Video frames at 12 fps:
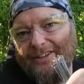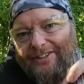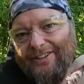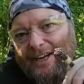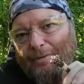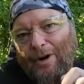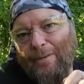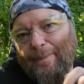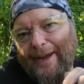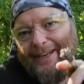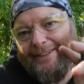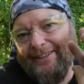because they won't
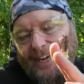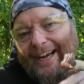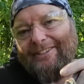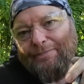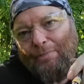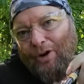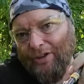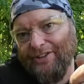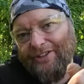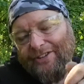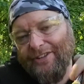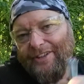bend as
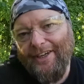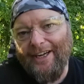much